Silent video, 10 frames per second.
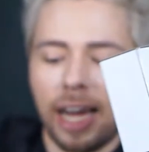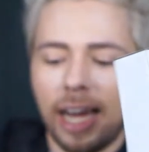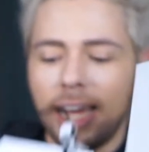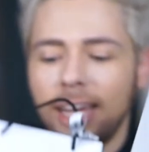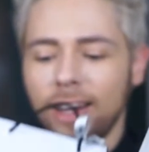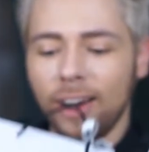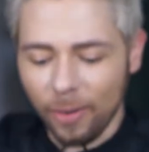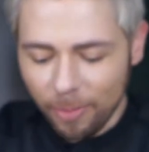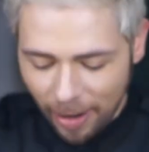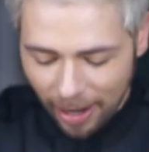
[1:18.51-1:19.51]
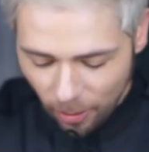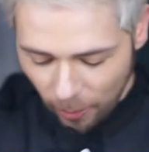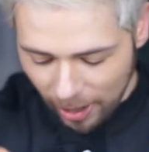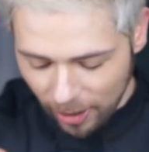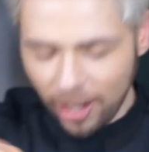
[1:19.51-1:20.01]
I oh, by the
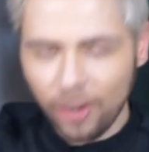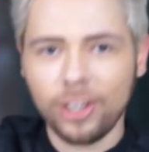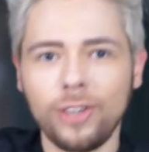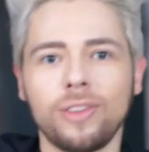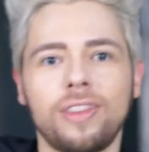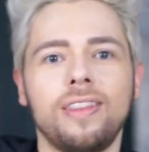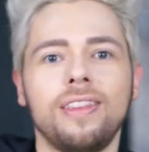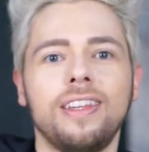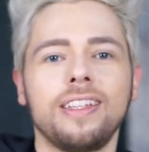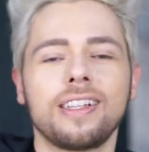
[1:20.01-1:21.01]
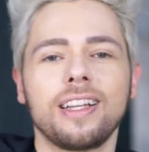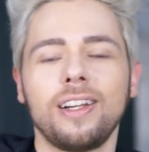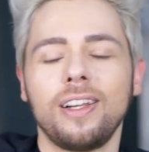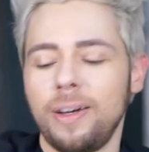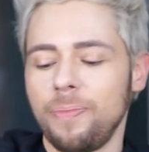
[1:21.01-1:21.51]
way, look how cute these
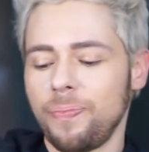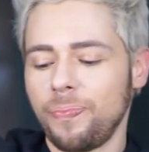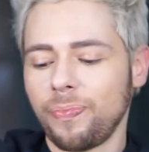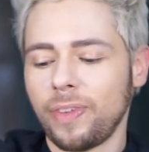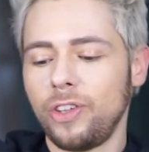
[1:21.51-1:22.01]
little um,